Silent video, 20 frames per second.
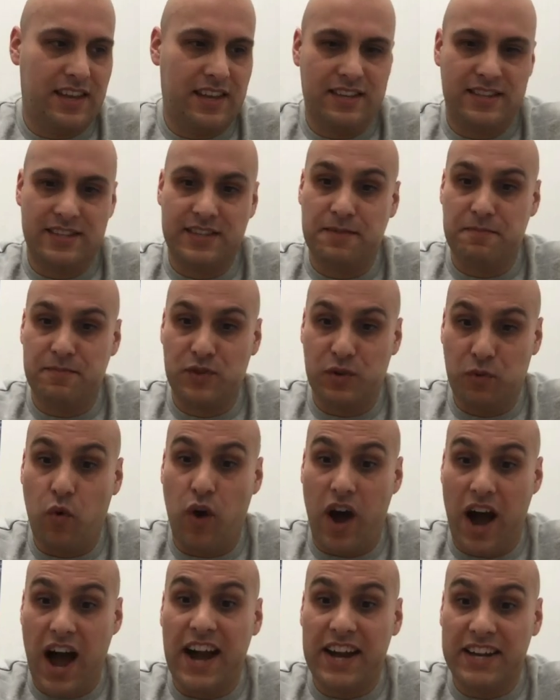to
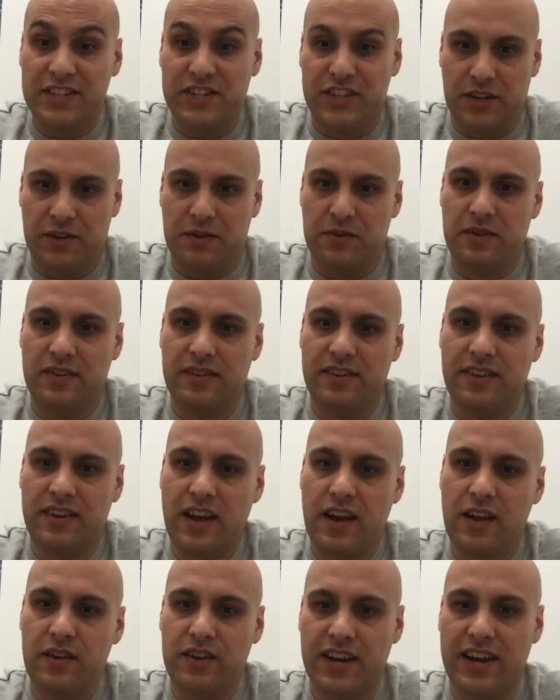what I do?
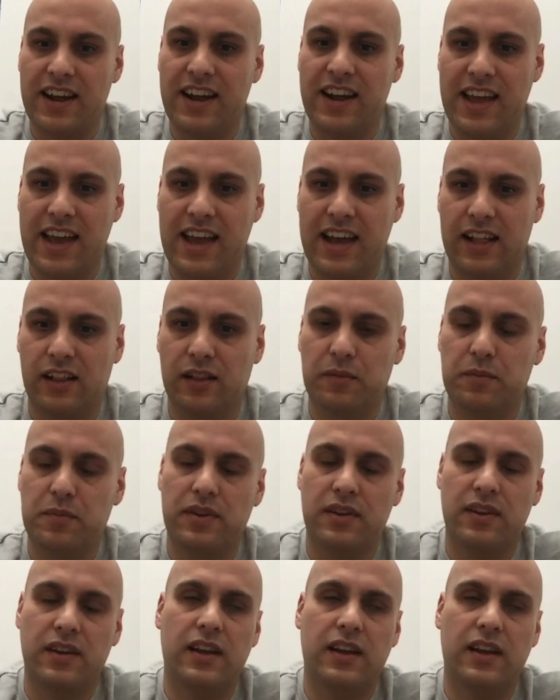How can I help?